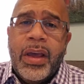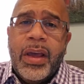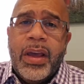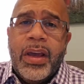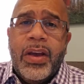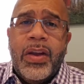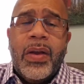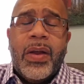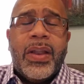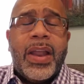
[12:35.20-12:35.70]

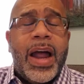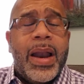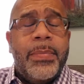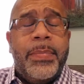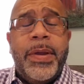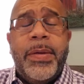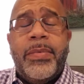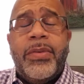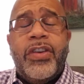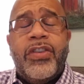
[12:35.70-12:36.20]
a lot of
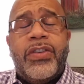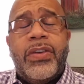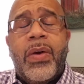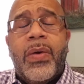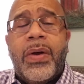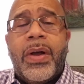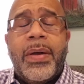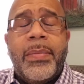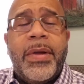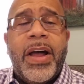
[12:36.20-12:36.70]
people just don't
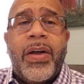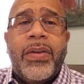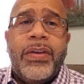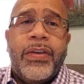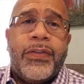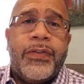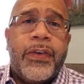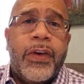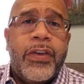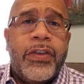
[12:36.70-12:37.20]
come out in the
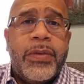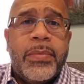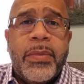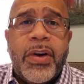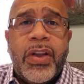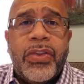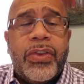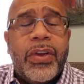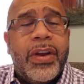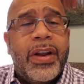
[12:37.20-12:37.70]
first
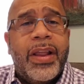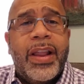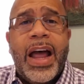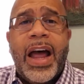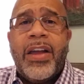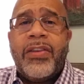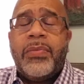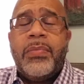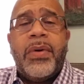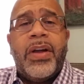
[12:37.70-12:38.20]
month or the
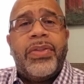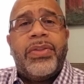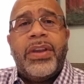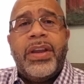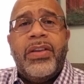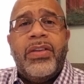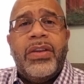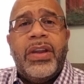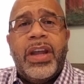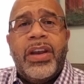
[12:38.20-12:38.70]
last month
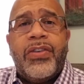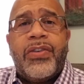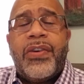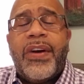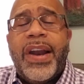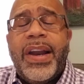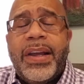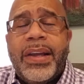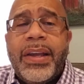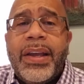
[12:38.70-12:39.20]
and
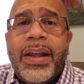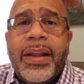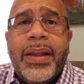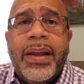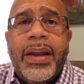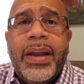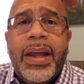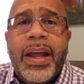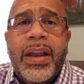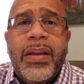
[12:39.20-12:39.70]
try to kill
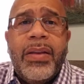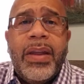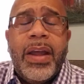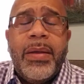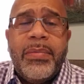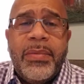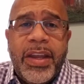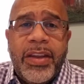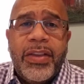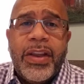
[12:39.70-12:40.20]
it and
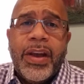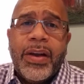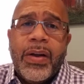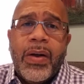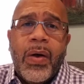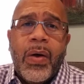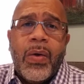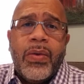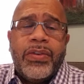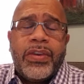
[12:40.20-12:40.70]
meet their
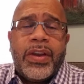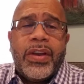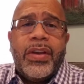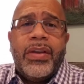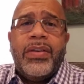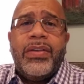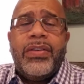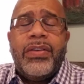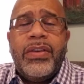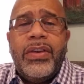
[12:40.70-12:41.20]
goals,
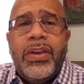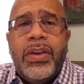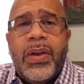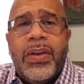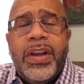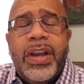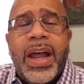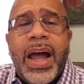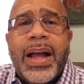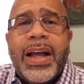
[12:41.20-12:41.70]
because you're
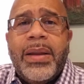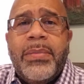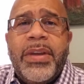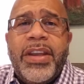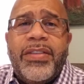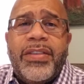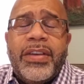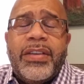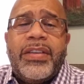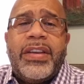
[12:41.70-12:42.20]
not going to be
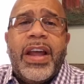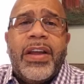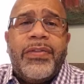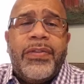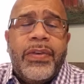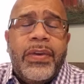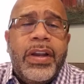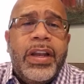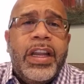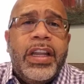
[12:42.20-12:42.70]

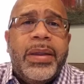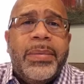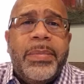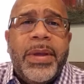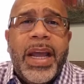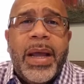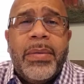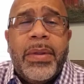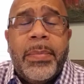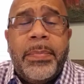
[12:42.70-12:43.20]
successful. You need to
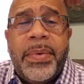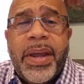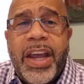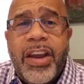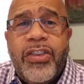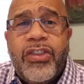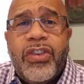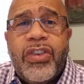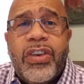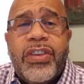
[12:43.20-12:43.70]
be able to
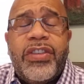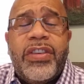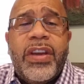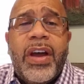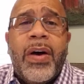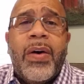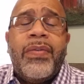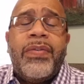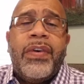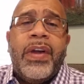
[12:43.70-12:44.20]
pace
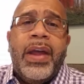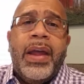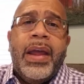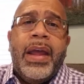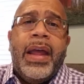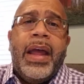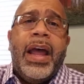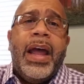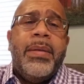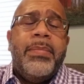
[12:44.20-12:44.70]
yourself
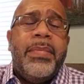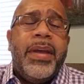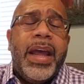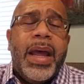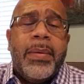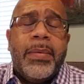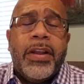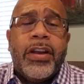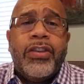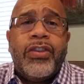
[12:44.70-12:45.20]
and be
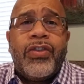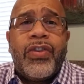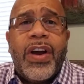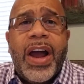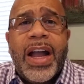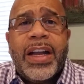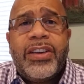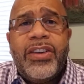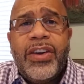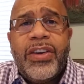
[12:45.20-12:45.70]
able to
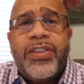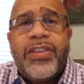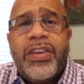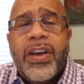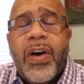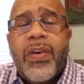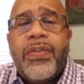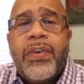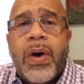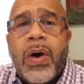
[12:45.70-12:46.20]
track
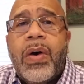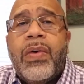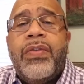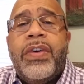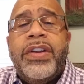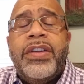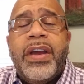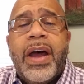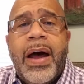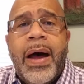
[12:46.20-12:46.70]
yourself over
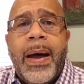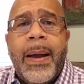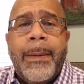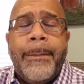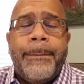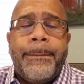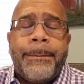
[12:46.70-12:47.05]
time.